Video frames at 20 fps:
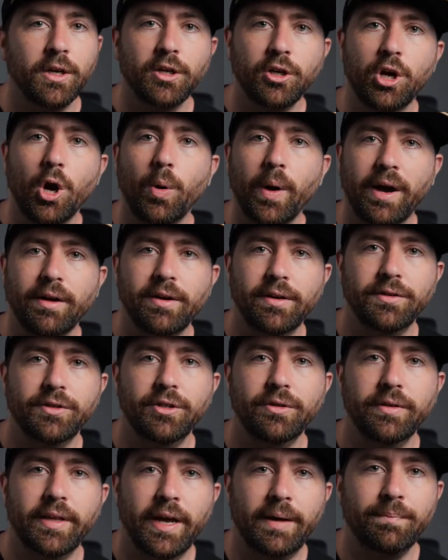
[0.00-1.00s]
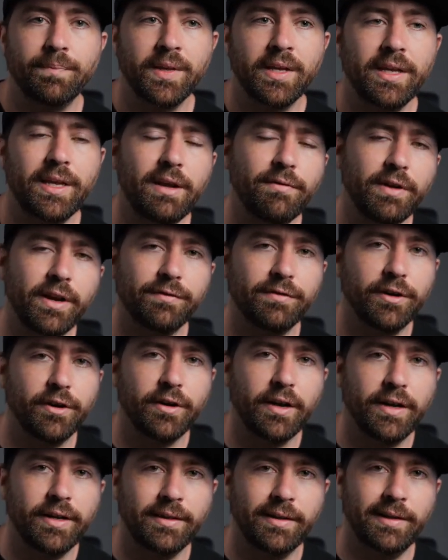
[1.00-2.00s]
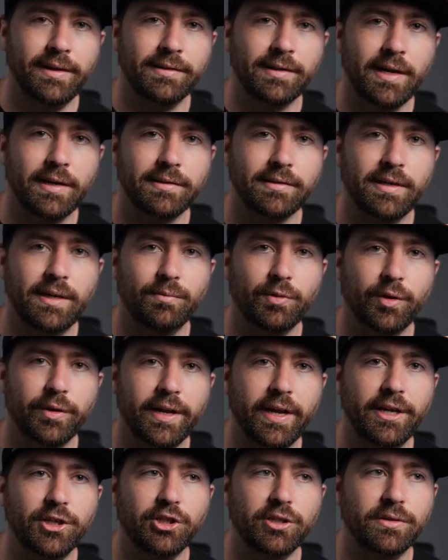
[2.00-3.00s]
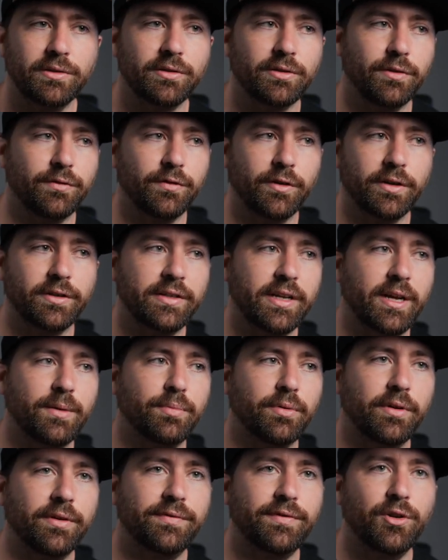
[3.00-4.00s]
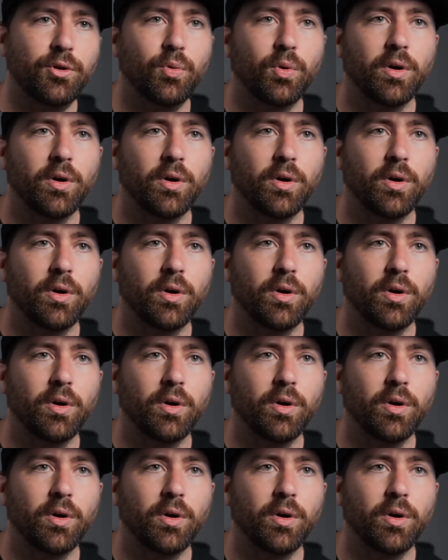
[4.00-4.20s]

go out and do that, even if you're not in the exact same location. So for example, if you